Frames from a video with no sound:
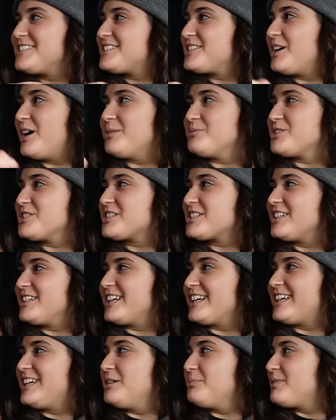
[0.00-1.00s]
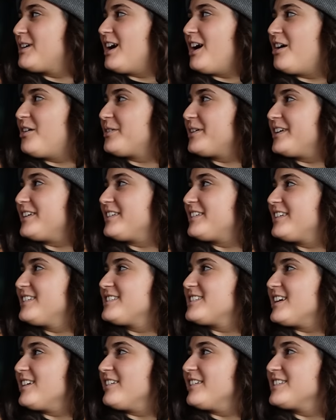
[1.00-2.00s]
So I'm just gonna keep going
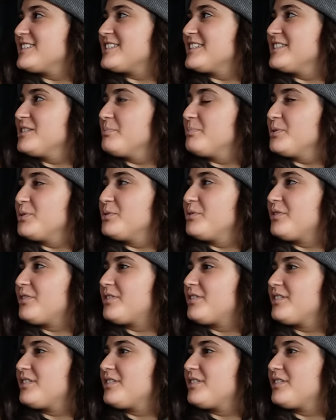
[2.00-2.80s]
until I see the booth.